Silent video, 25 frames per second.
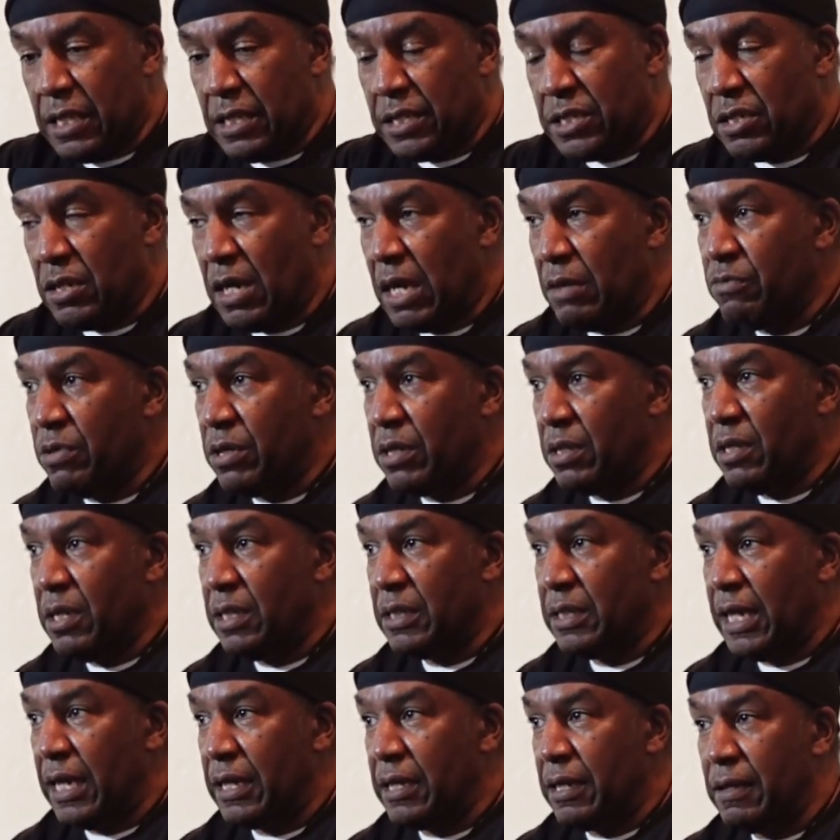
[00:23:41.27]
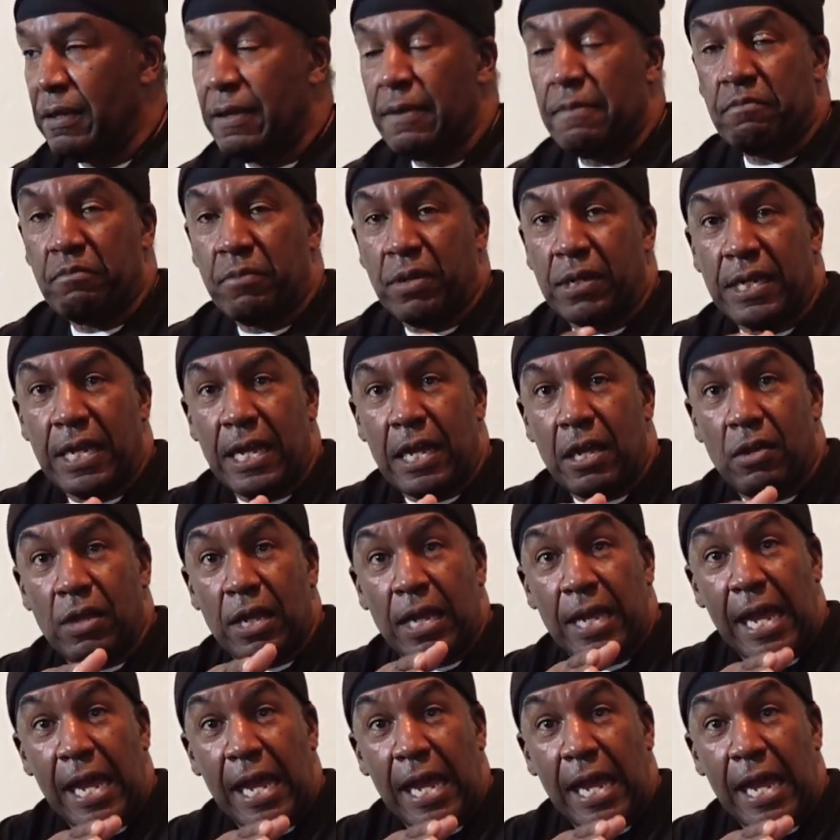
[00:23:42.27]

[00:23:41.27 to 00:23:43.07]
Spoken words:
And so I went and looked at it. But now it